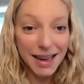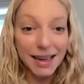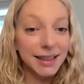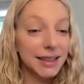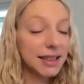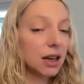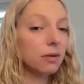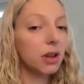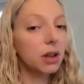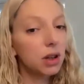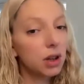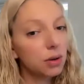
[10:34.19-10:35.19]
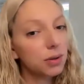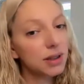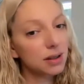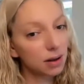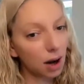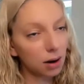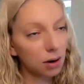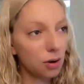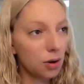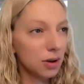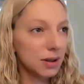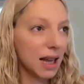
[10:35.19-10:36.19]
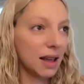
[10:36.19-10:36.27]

instead of the cute snuggles